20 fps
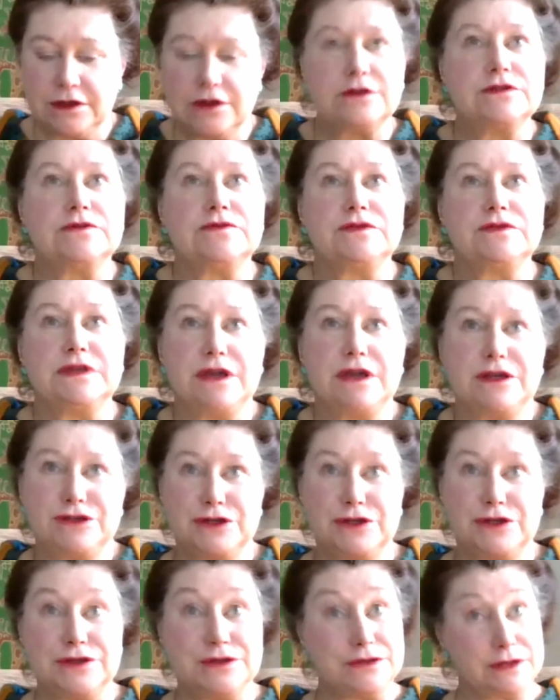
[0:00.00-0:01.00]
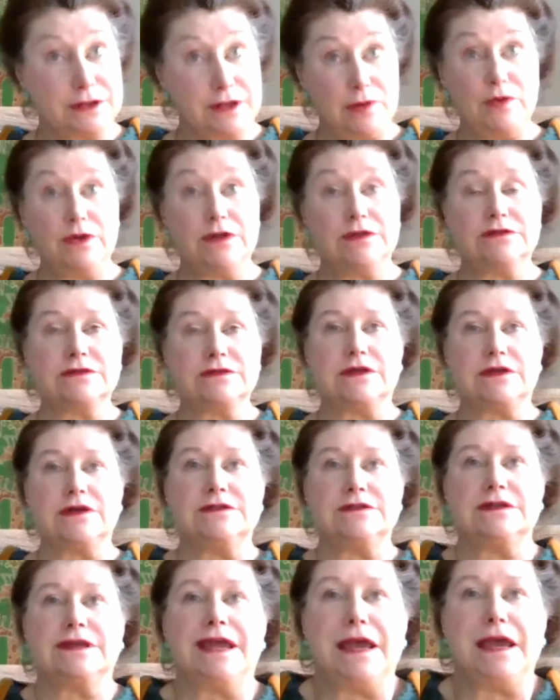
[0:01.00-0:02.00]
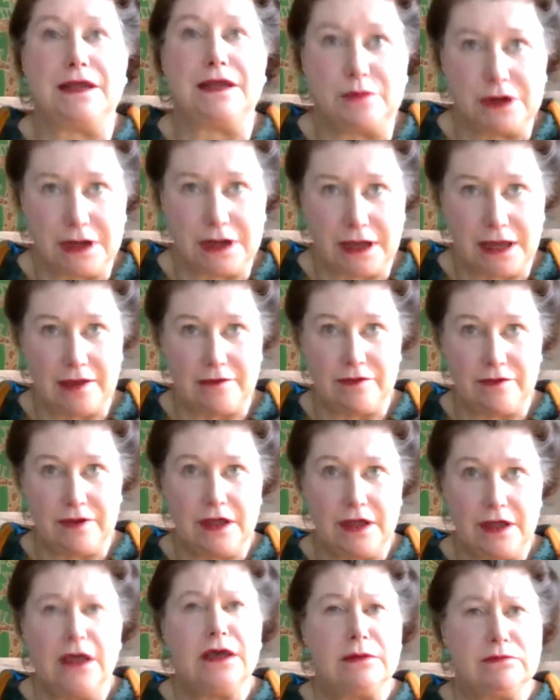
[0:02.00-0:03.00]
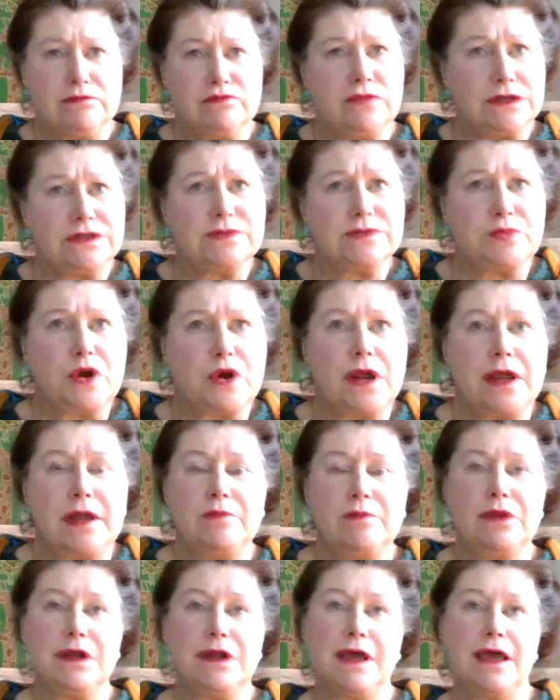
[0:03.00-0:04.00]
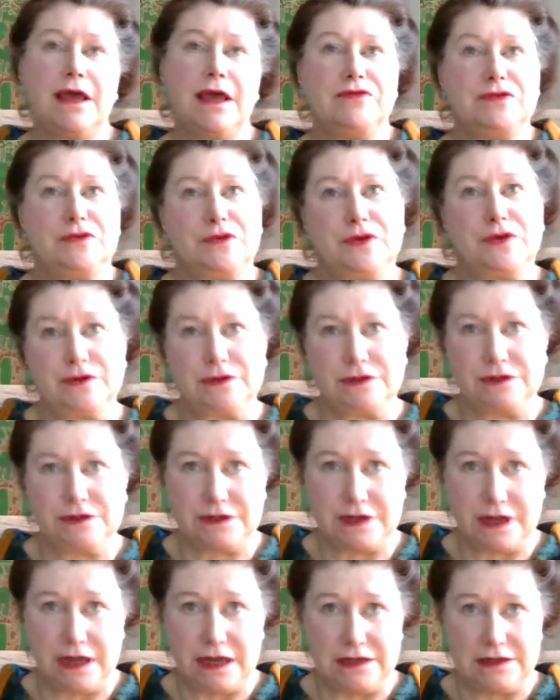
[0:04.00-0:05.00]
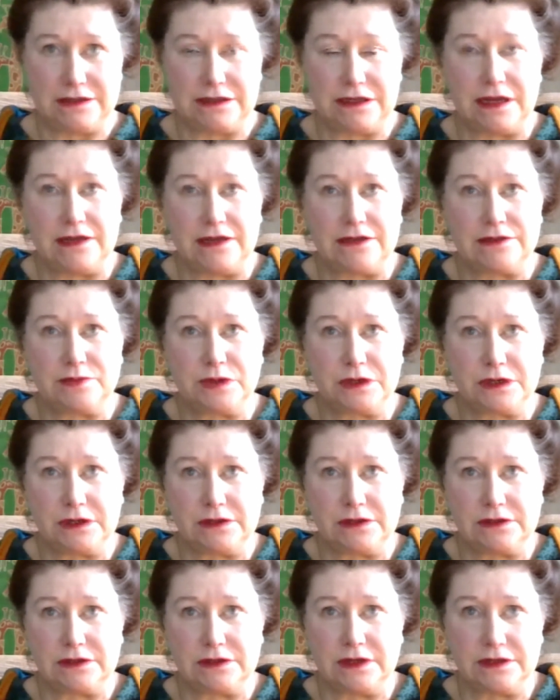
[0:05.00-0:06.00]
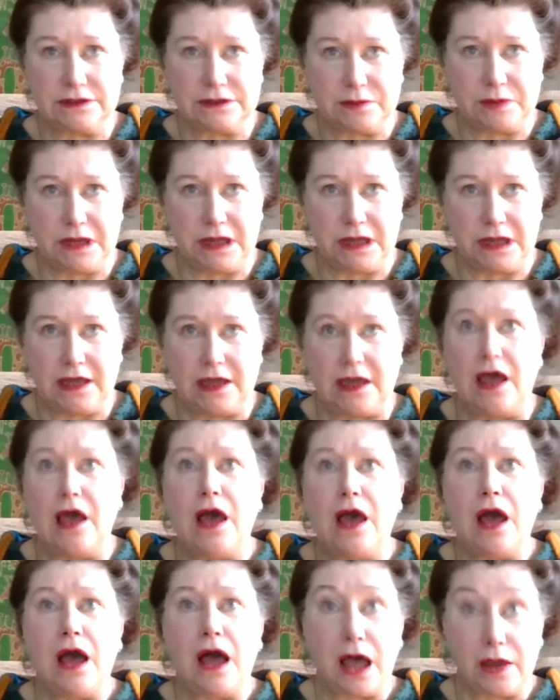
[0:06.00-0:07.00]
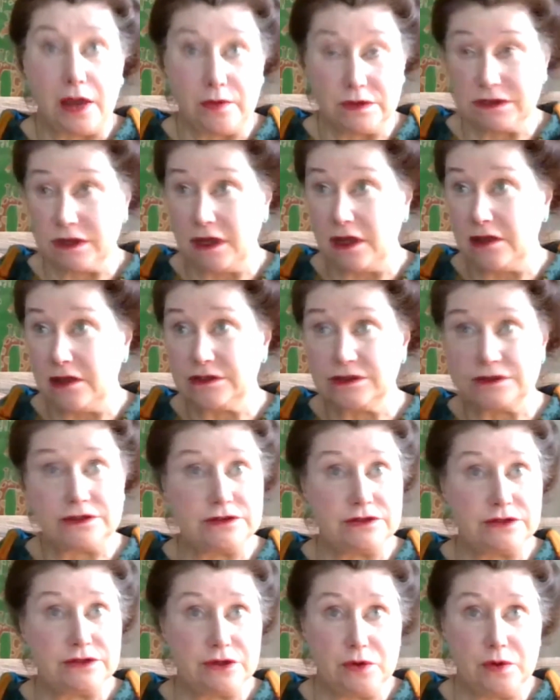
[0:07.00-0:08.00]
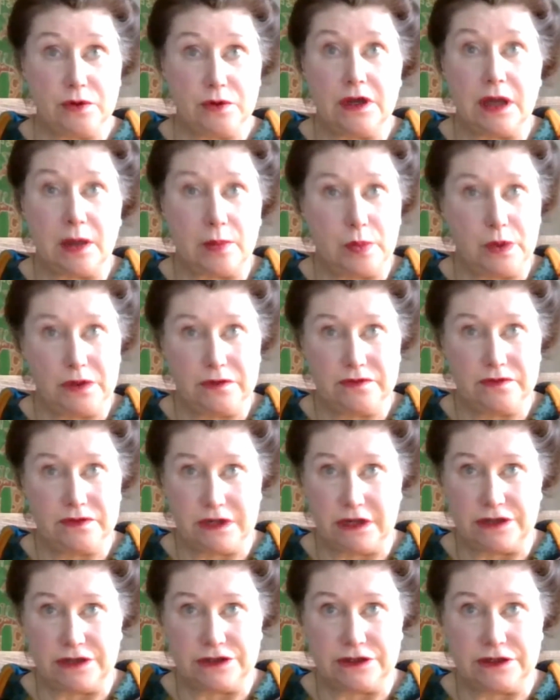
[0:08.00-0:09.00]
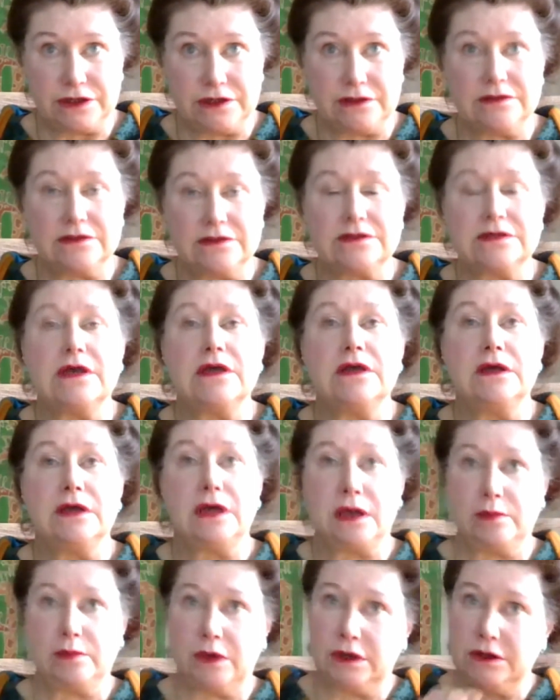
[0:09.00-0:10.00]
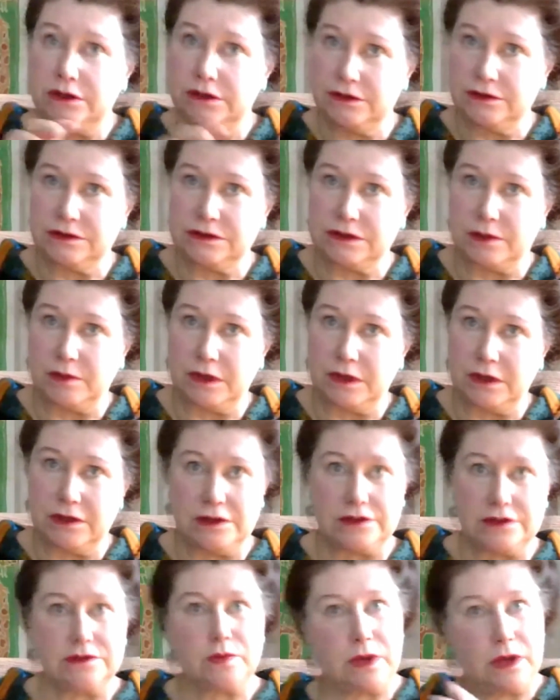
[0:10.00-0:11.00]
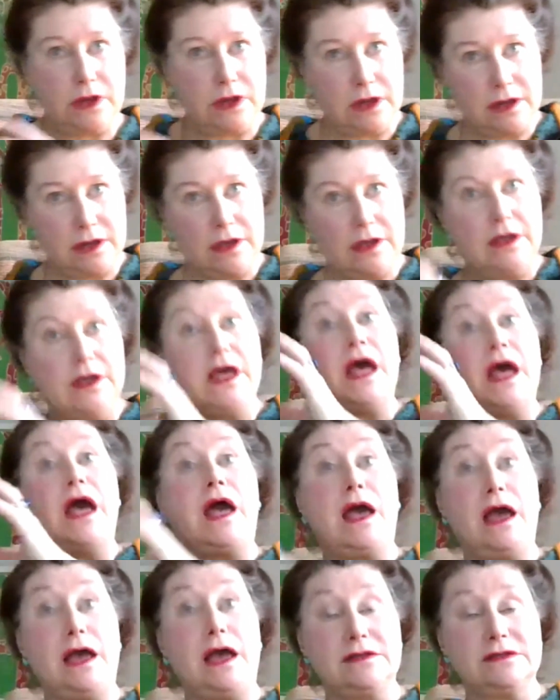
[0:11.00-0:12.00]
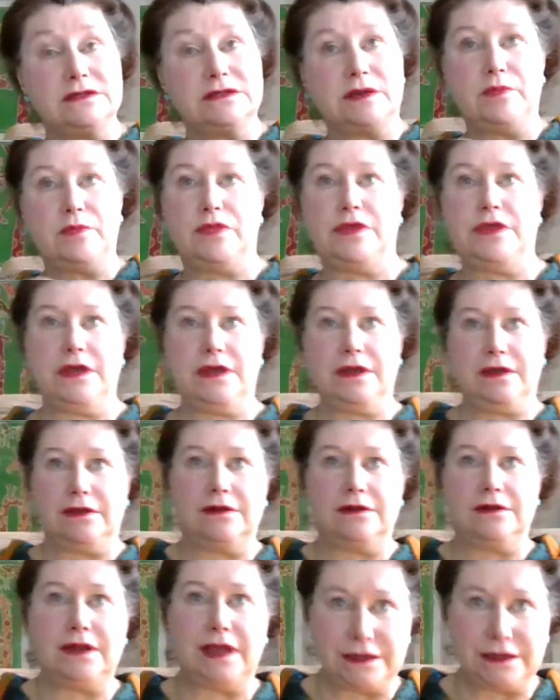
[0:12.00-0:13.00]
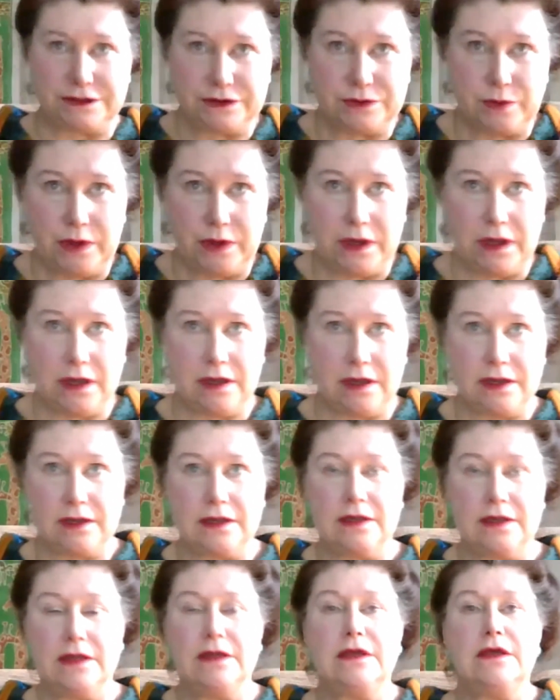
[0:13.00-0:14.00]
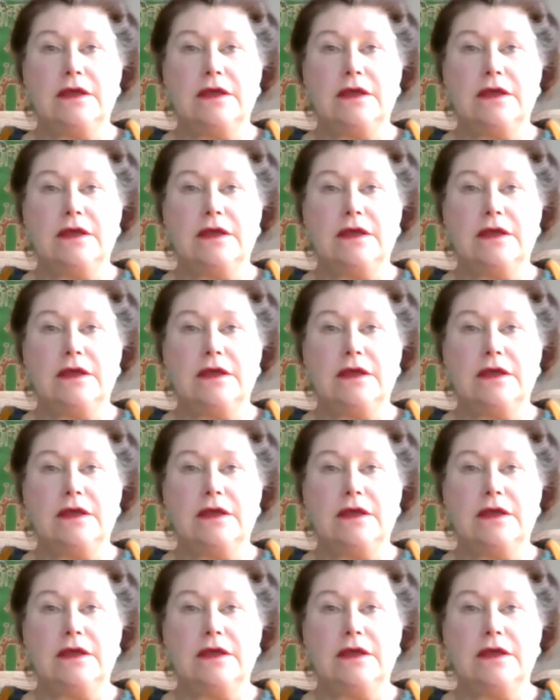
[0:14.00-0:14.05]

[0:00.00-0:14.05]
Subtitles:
done a lot of sessions and they will start again, but I have this spring, but I haven't got a date yet, but it's nice to be here. I was asked to do a couple of sessions. I'm going to do something this week and something next week.